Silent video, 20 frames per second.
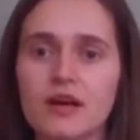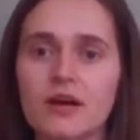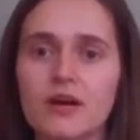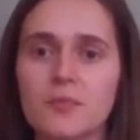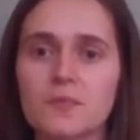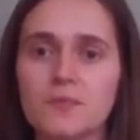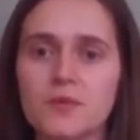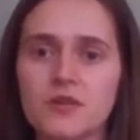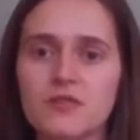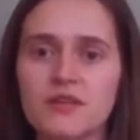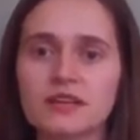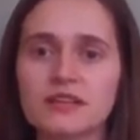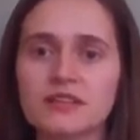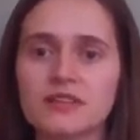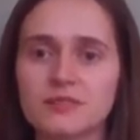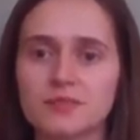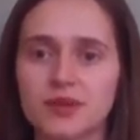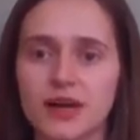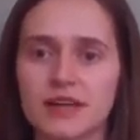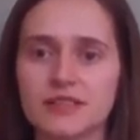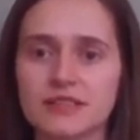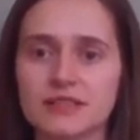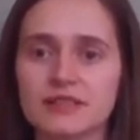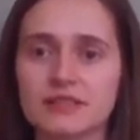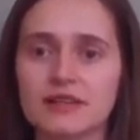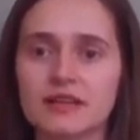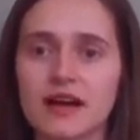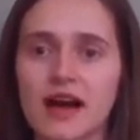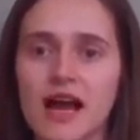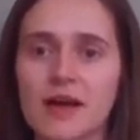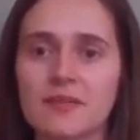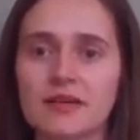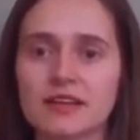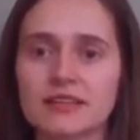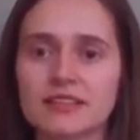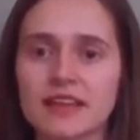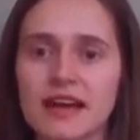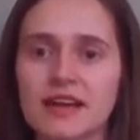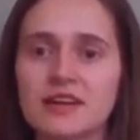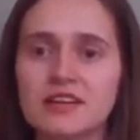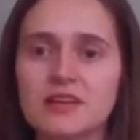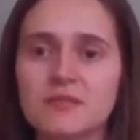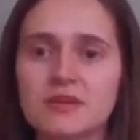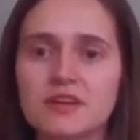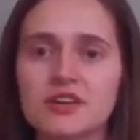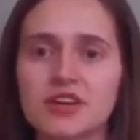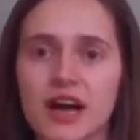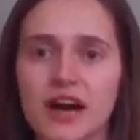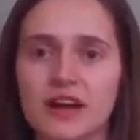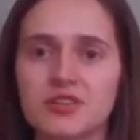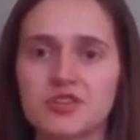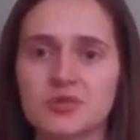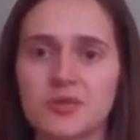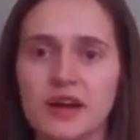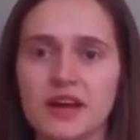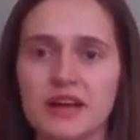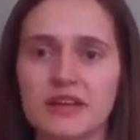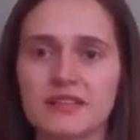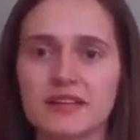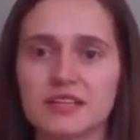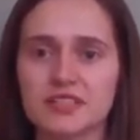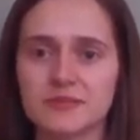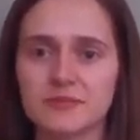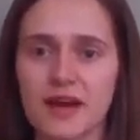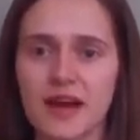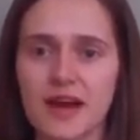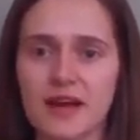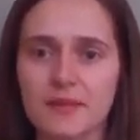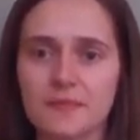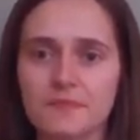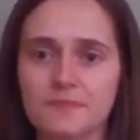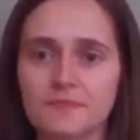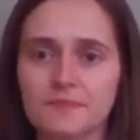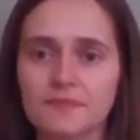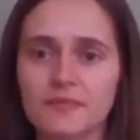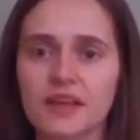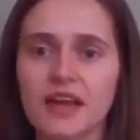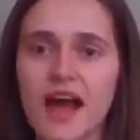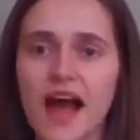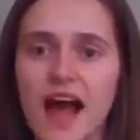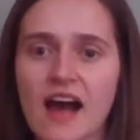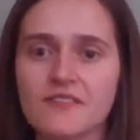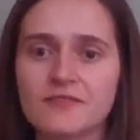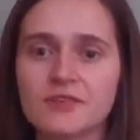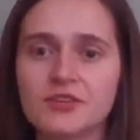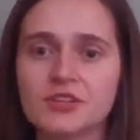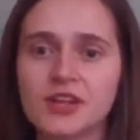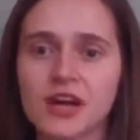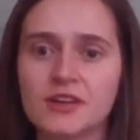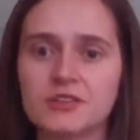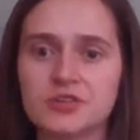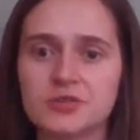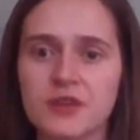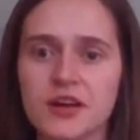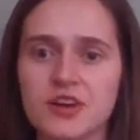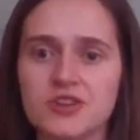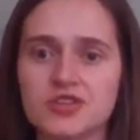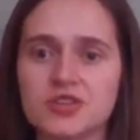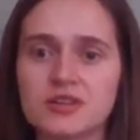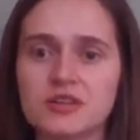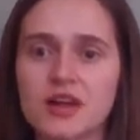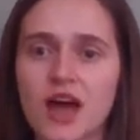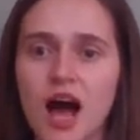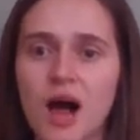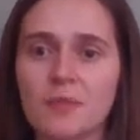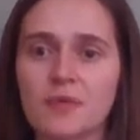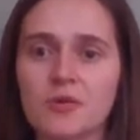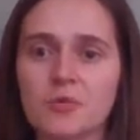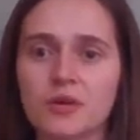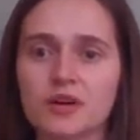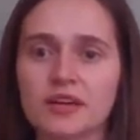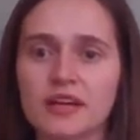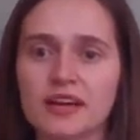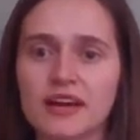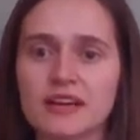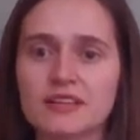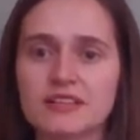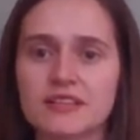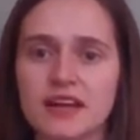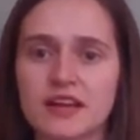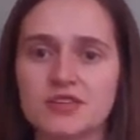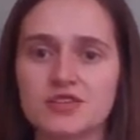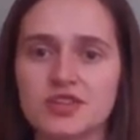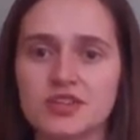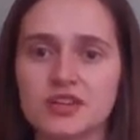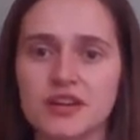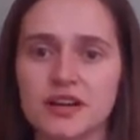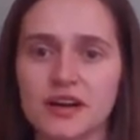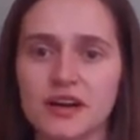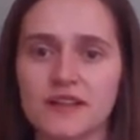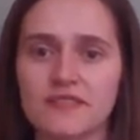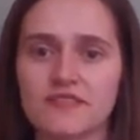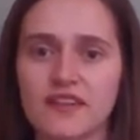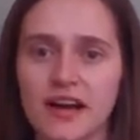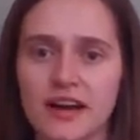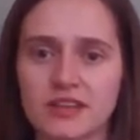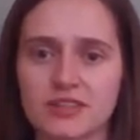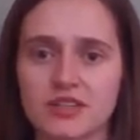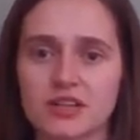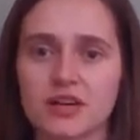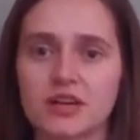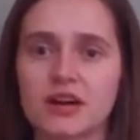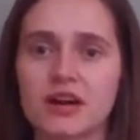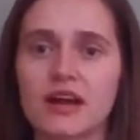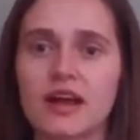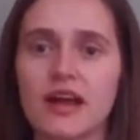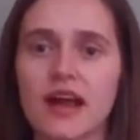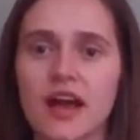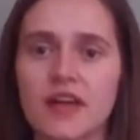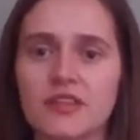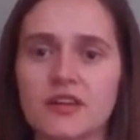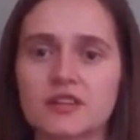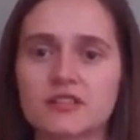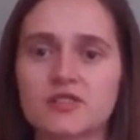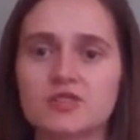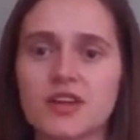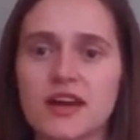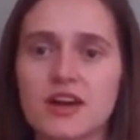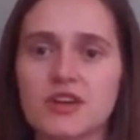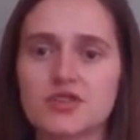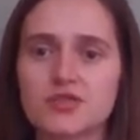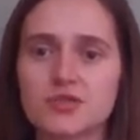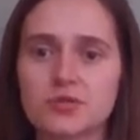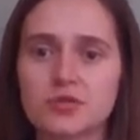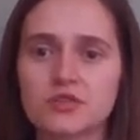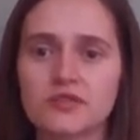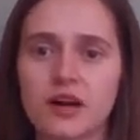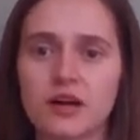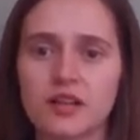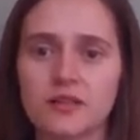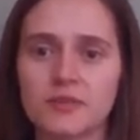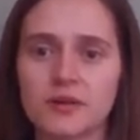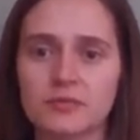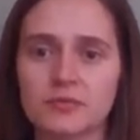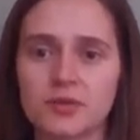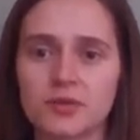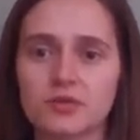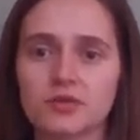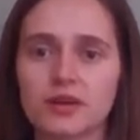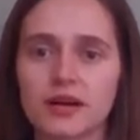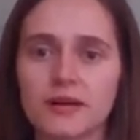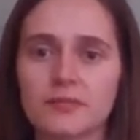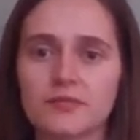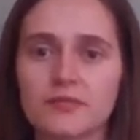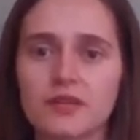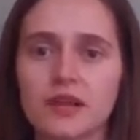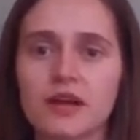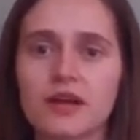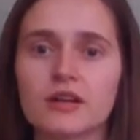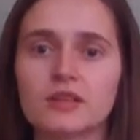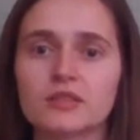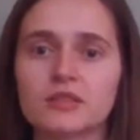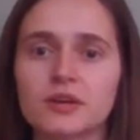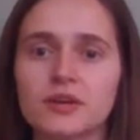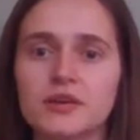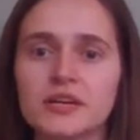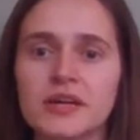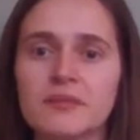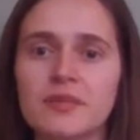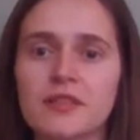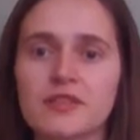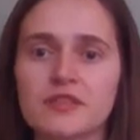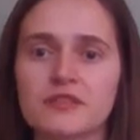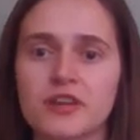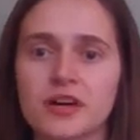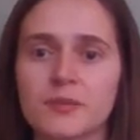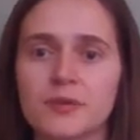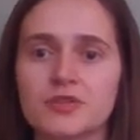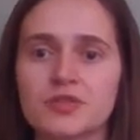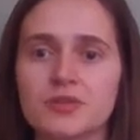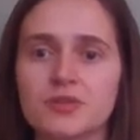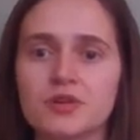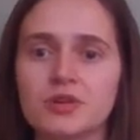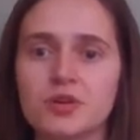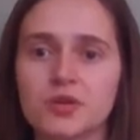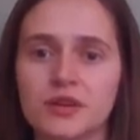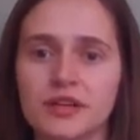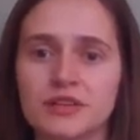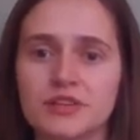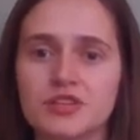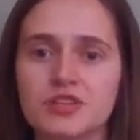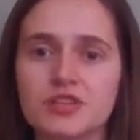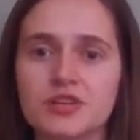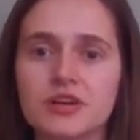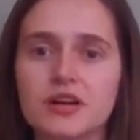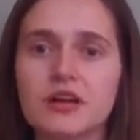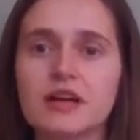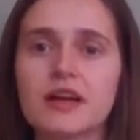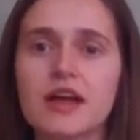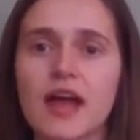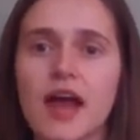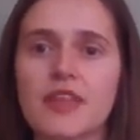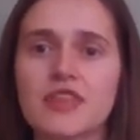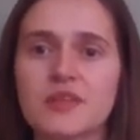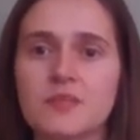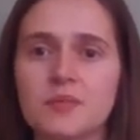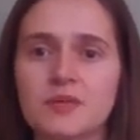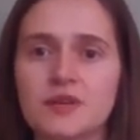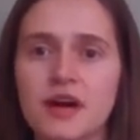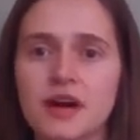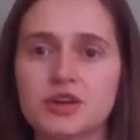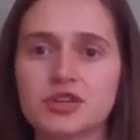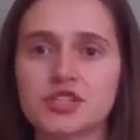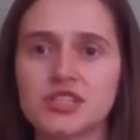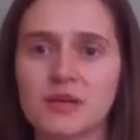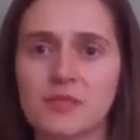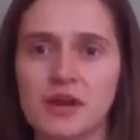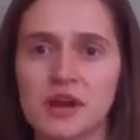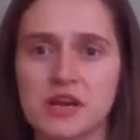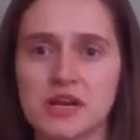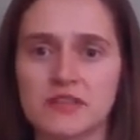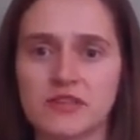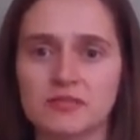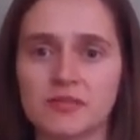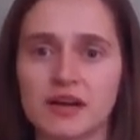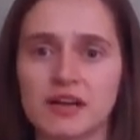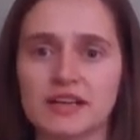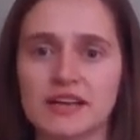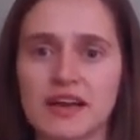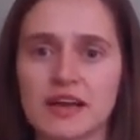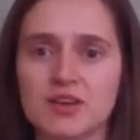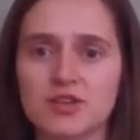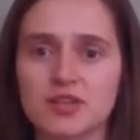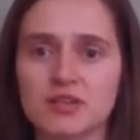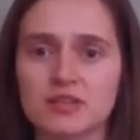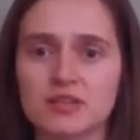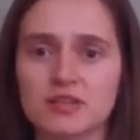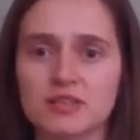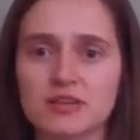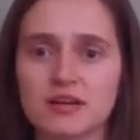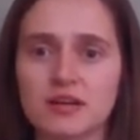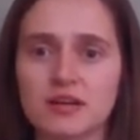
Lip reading: Moving to the present, I'm excited to be graduating this May. After graduation, I'll be working as an engineer at Pfizer in their Rotational Development Program, learning about the pharmaceutical industry and the production of many different medications.